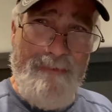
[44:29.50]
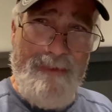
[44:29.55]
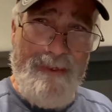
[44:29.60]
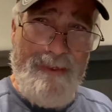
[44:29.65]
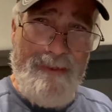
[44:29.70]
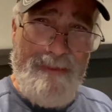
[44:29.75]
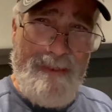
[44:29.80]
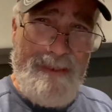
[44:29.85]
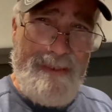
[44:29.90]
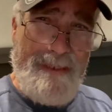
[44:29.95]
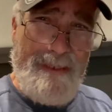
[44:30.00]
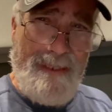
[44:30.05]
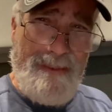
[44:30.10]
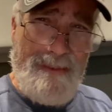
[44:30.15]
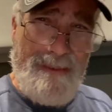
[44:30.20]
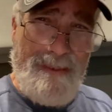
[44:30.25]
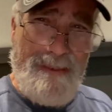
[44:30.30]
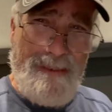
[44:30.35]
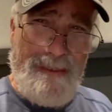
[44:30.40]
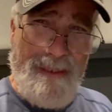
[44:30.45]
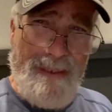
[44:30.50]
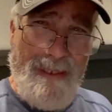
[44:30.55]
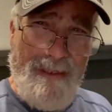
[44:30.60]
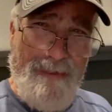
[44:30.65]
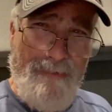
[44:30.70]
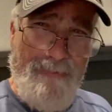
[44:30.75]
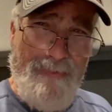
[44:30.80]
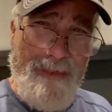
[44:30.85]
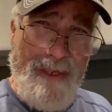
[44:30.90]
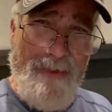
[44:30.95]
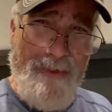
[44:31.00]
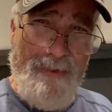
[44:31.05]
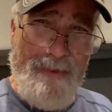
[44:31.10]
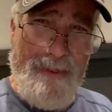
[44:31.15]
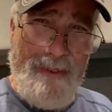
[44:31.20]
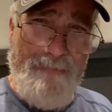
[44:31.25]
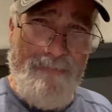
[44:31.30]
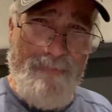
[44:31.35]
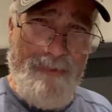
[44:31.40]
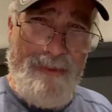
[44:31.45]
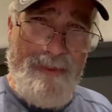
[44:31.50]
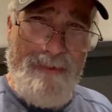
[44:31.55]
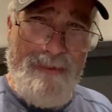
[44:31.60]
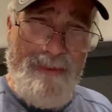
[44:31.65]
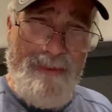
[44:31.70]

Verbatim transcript: their distinctions and how, how they're different.